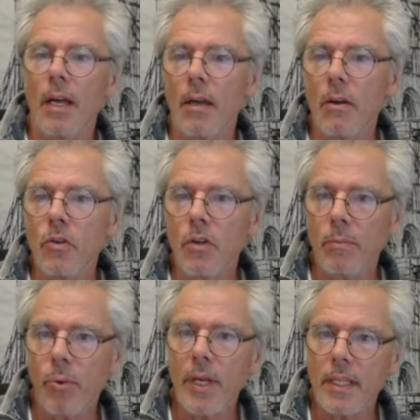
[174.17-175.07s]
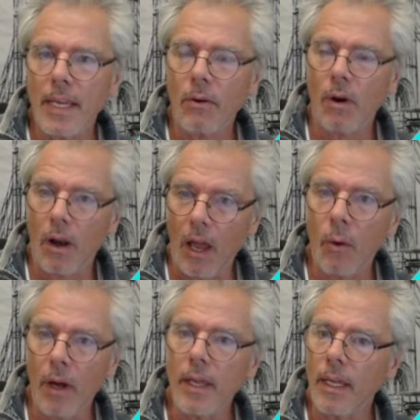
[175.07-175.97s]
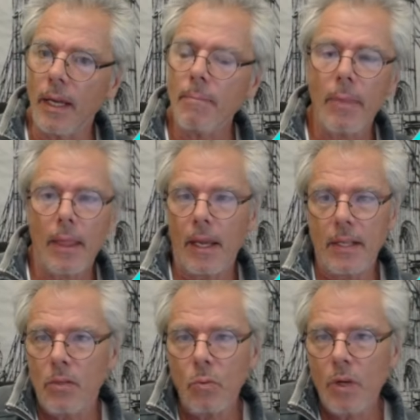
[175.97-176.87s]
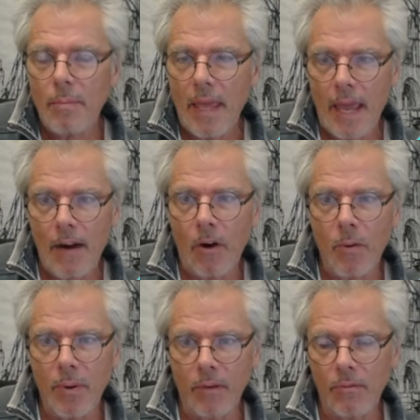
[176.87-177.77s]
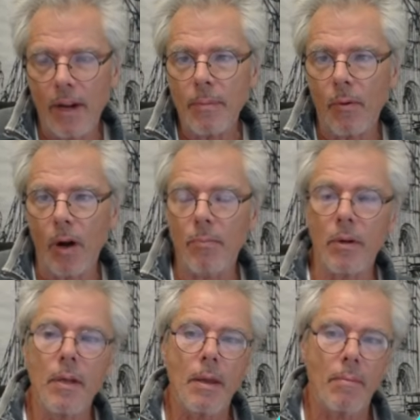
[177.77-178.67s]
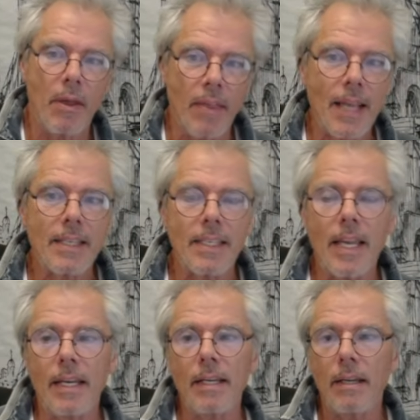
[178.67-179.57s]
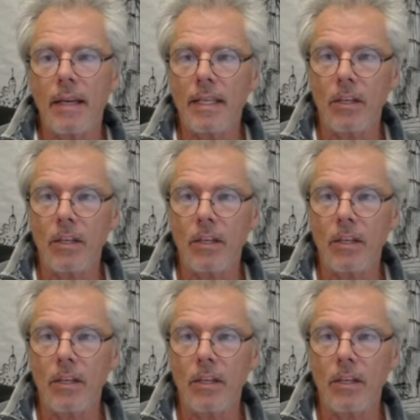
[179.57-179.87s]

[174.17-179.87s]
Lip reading: You could put it down lower here. It's all going to be air open and vapor open. But that said, is that